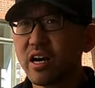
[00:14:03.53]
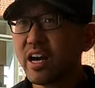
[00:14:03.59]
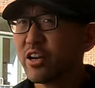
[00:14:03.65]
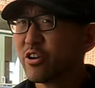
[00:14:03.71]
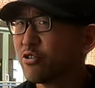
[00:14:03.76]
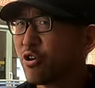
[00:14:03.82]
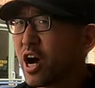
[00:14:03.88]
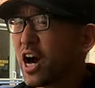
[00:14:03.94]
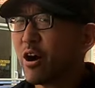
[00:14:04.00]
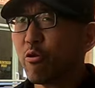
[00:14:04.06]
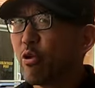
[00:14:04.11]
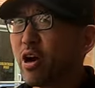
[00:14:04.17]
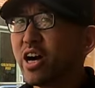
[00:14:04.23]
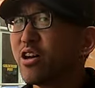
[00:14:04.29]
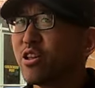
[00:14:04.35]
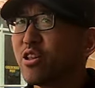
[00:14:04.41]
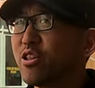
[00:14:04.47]
I don't know how
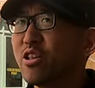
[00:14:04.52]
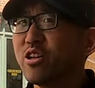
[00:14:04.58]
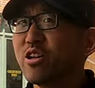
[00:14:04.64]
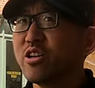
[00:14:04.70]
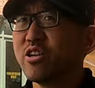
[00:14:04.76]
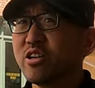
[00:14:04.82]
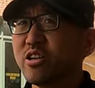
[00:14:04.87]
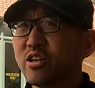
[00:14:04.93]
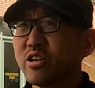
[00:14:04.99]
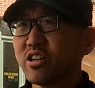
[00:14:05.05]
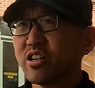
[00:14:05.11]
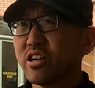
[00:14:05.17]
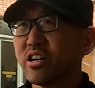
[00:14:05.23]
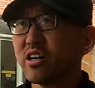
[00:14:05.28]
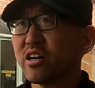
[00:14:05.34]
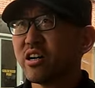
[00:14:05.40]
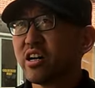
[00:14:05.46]
well.
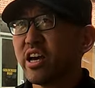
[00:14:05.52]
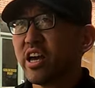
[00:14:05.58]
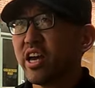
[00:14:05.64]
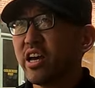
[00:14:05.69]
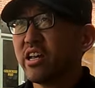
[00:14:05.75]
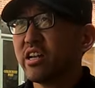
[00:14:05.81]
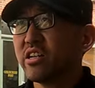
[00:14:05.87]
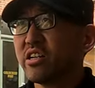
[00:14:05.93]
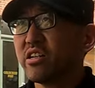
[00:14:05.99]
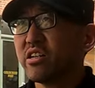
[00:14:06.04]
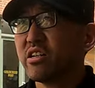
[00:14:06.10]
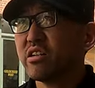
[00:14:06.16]
And